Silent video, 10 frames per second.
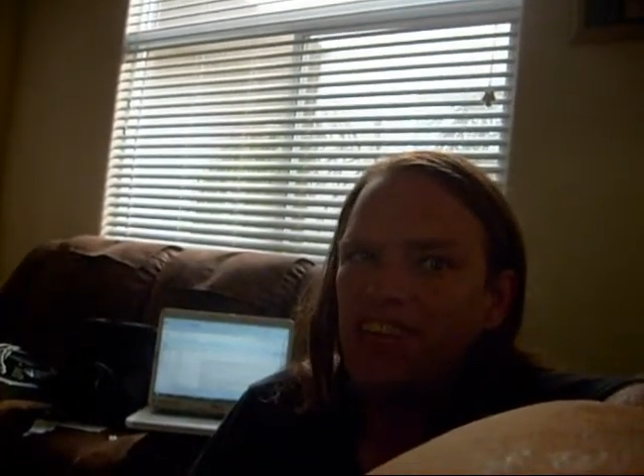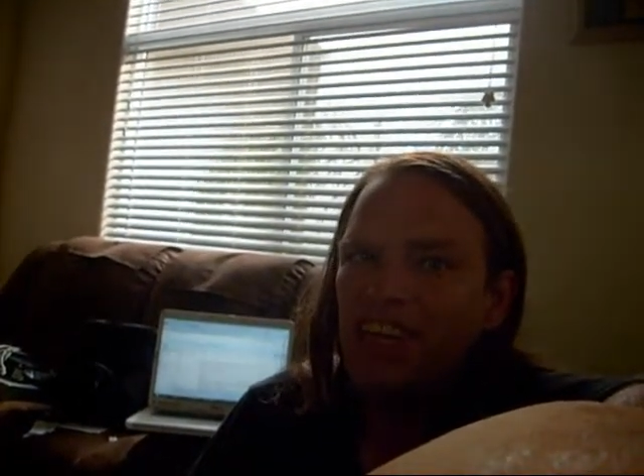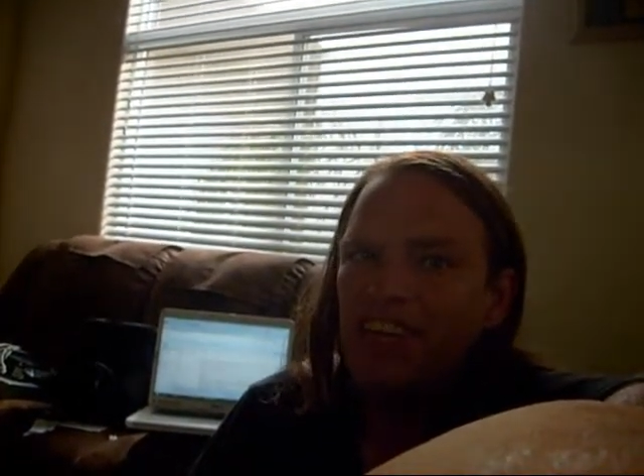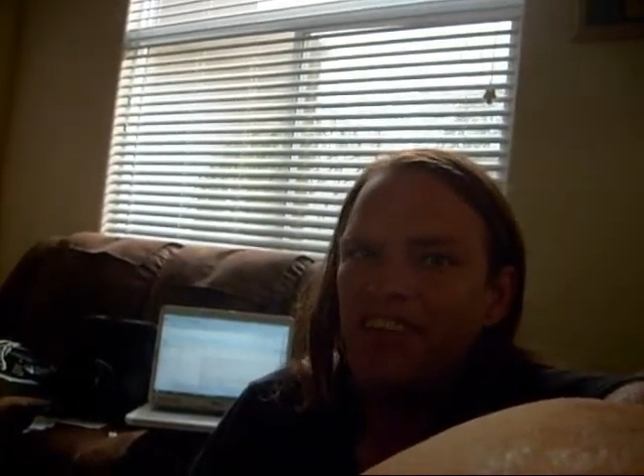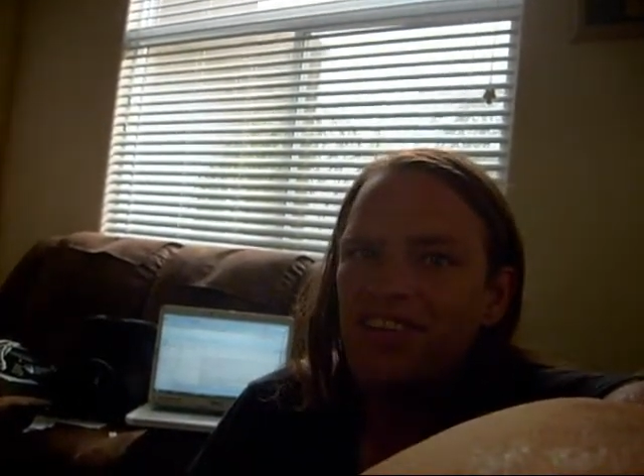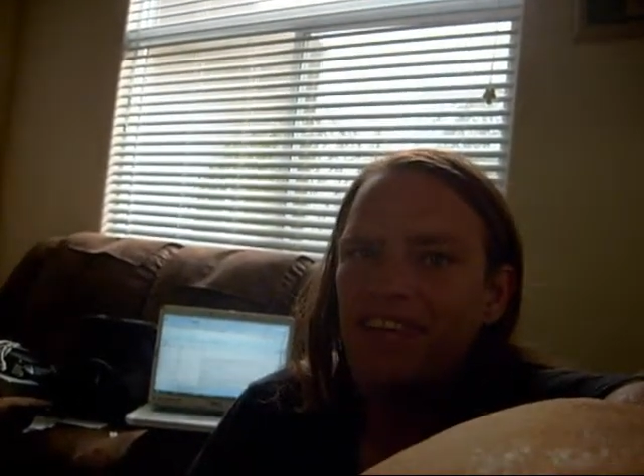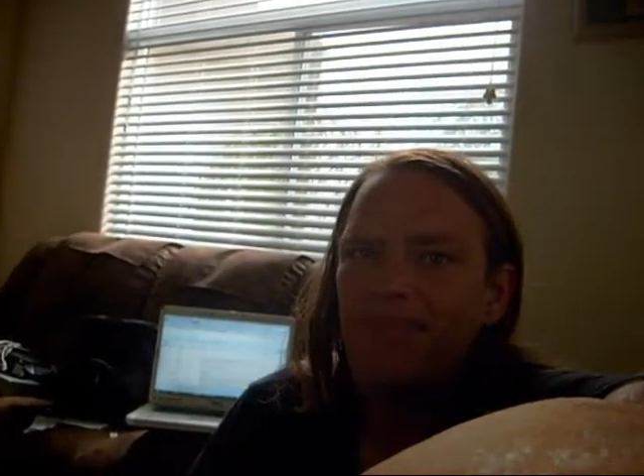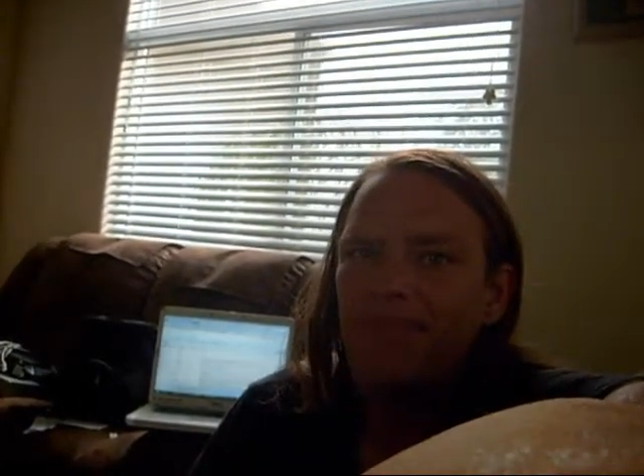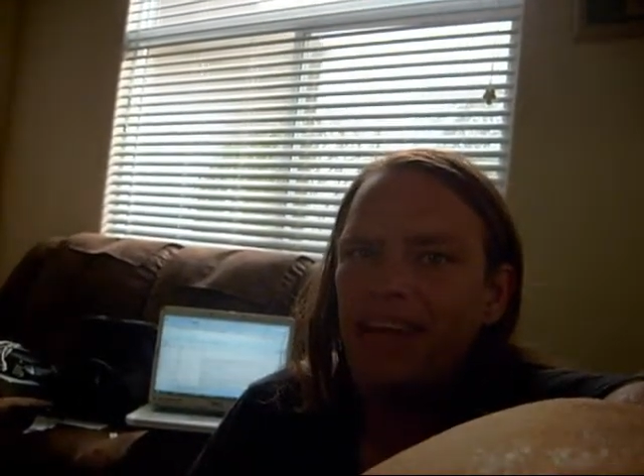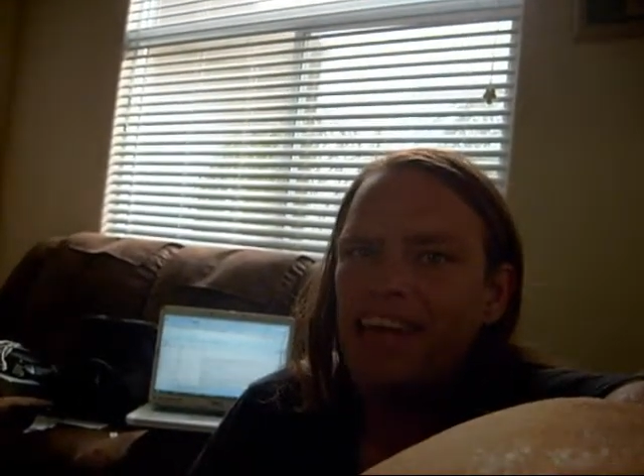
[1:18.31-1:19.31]
videos
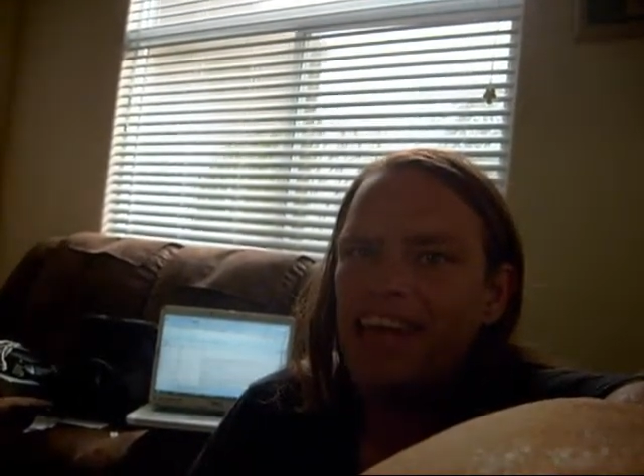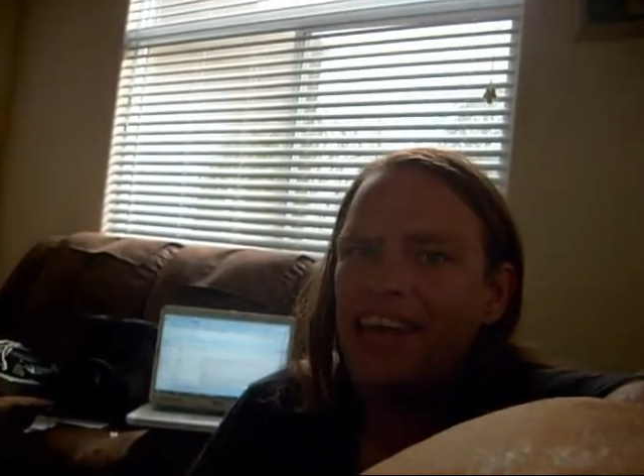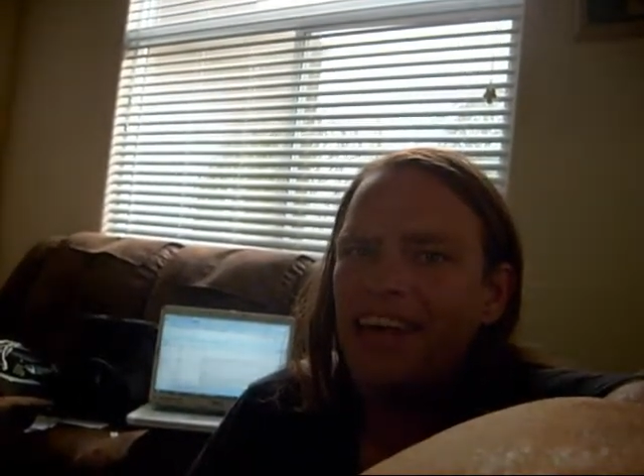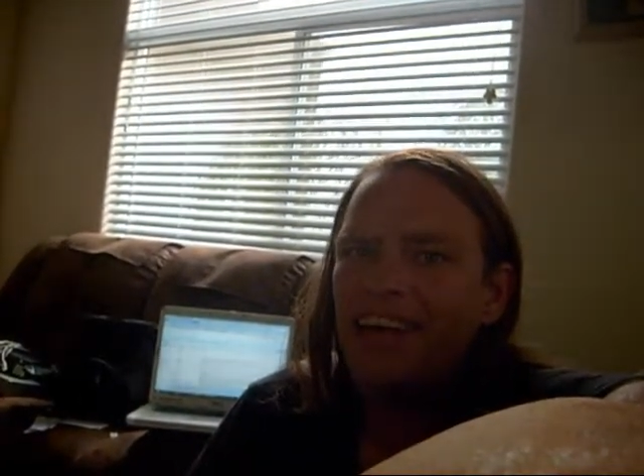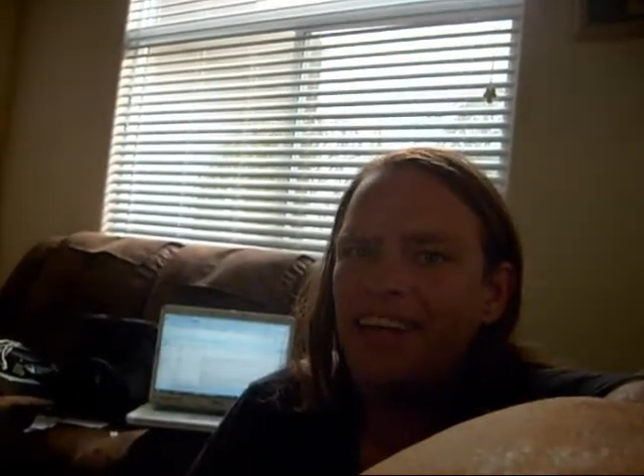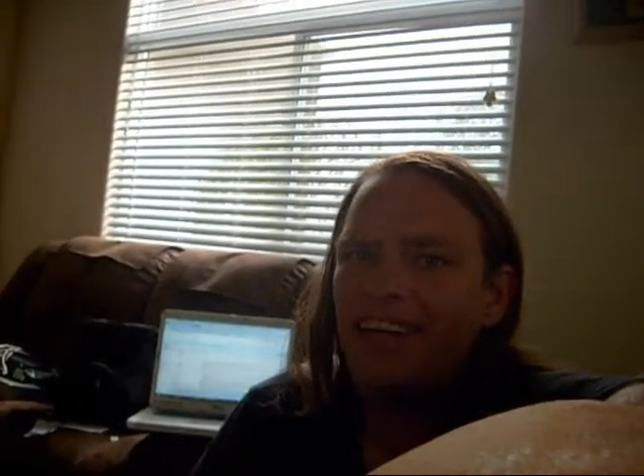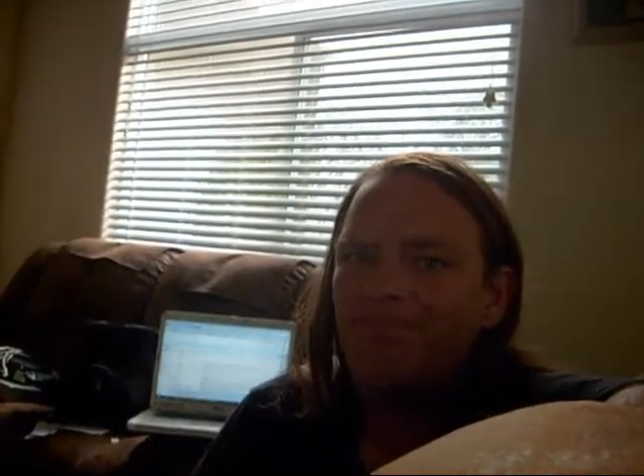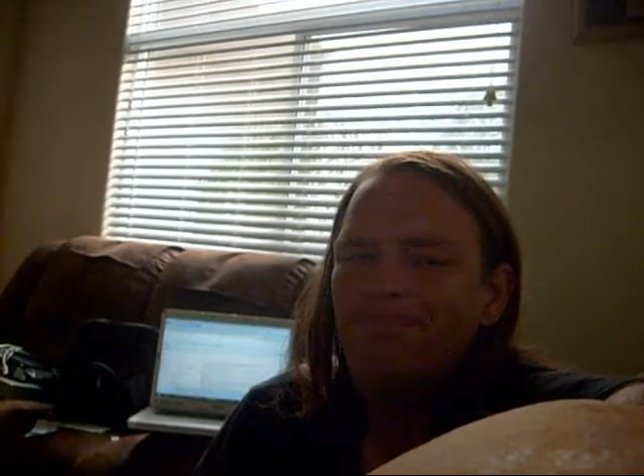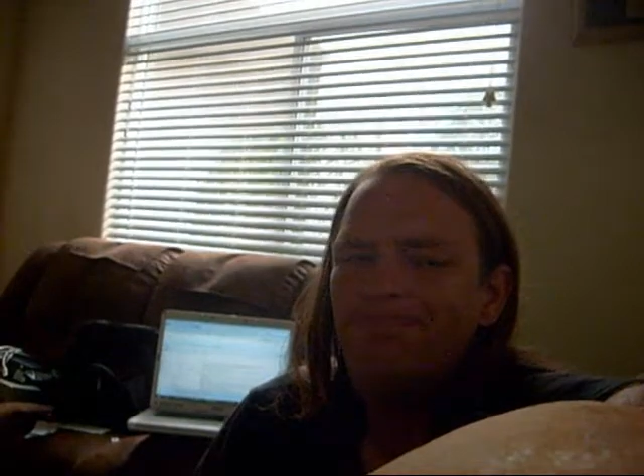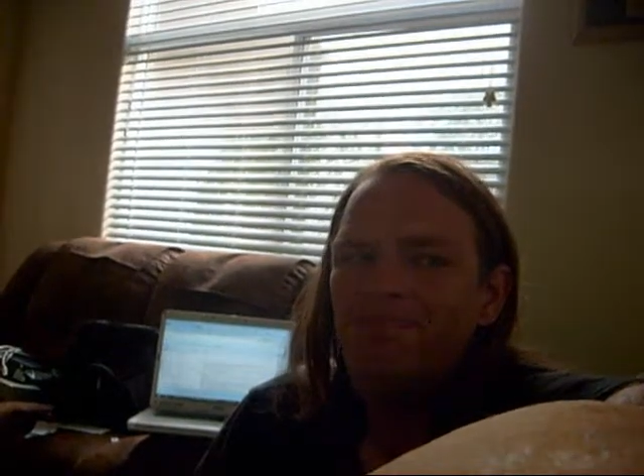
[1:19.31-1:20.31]
I've made, um,